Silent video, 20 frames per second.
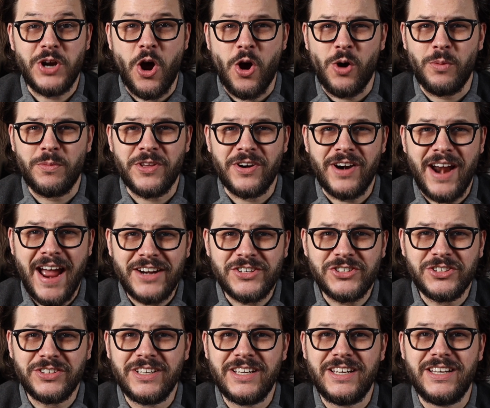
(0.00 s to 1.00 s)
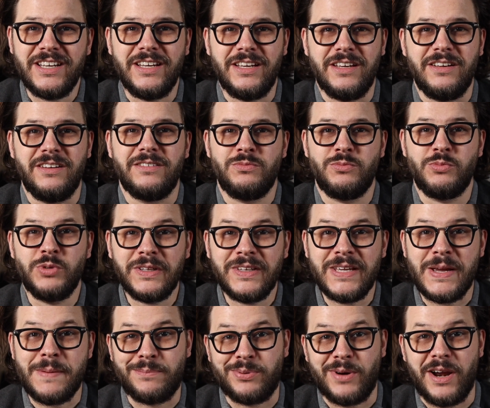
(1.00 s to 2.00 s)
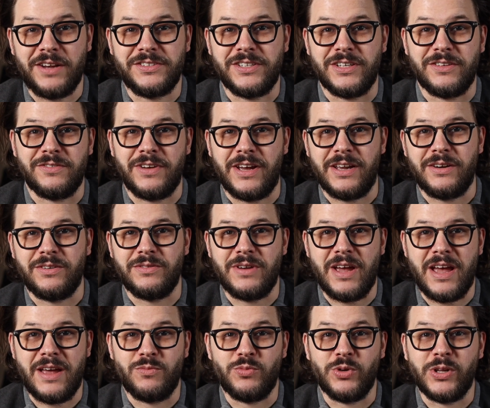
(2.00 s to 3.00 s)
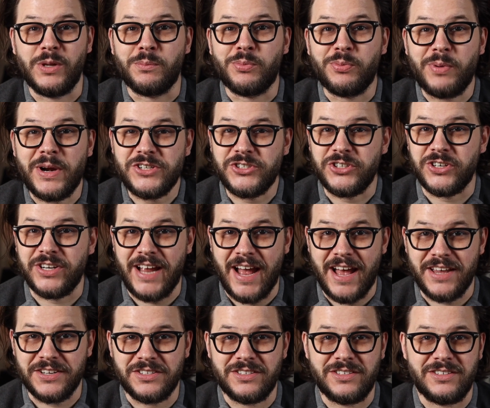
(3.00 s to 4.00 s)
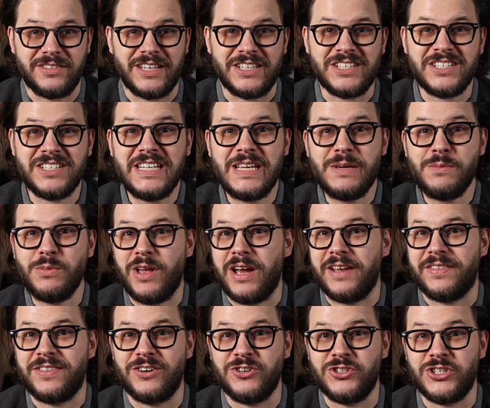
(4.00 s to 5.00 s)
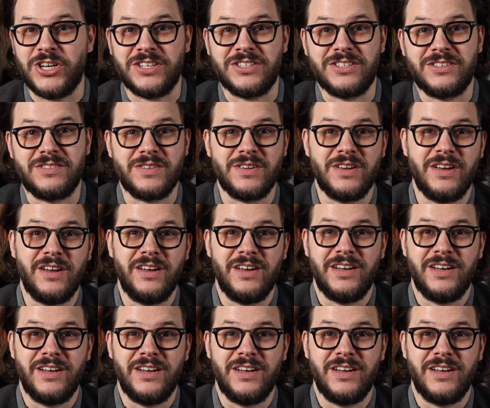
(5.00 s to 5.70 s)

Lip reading: at home that are actually really impressive and will impress your guests, that seem like they're just